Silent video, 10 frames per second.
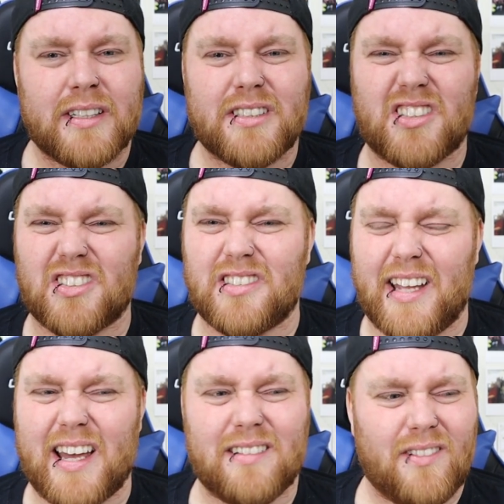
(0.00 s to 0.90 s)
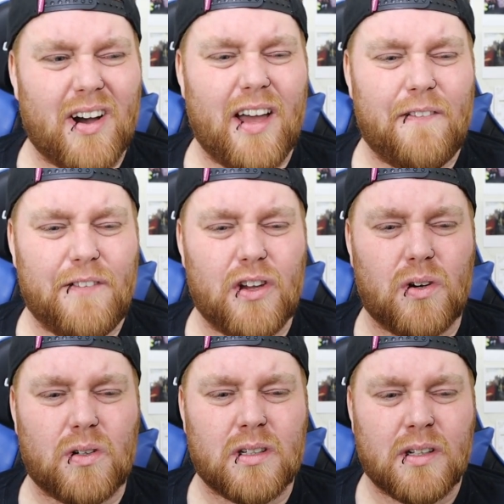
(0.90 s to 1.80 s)
So, yeah, quite a
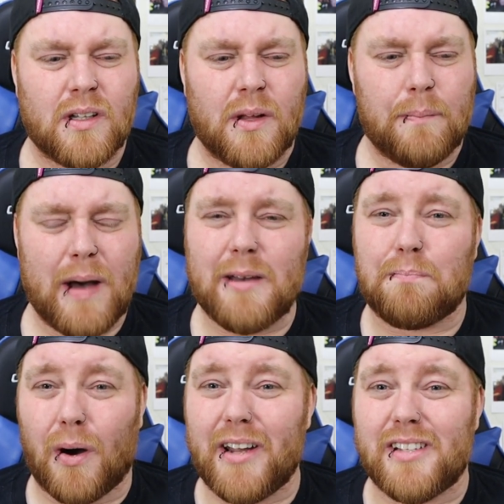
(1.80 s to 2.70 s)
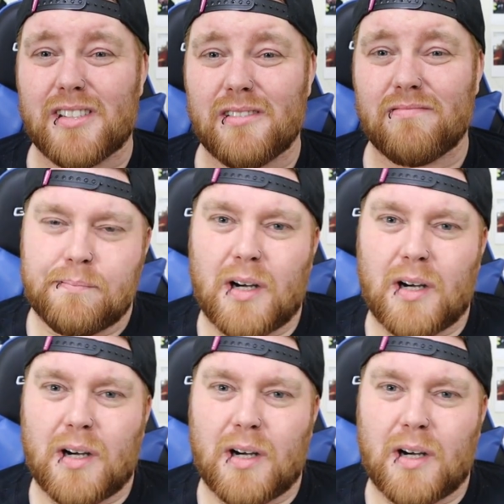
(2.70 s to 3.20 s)
few bad points.